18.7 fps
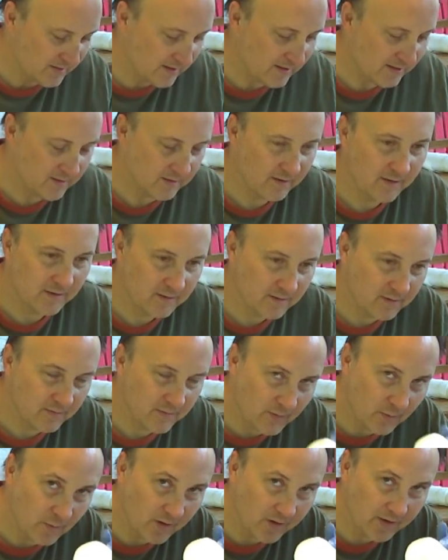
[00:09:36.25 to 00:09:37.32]

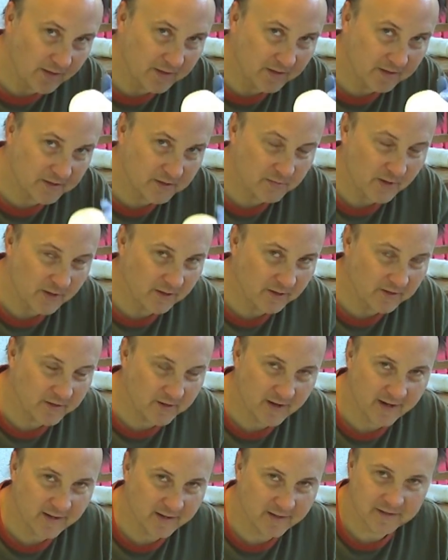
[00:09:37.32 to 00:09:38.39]
if you want onion smell on
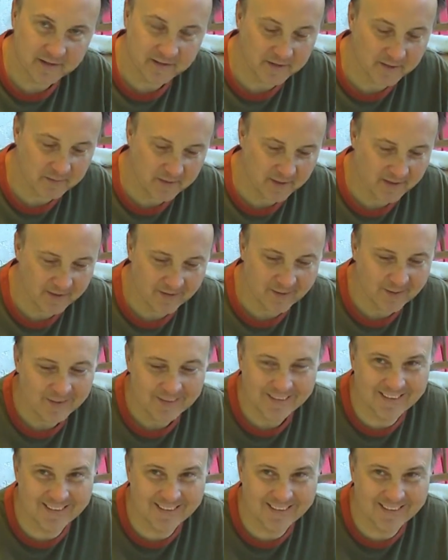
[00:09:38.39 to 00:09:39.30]
your hands, it's up to you.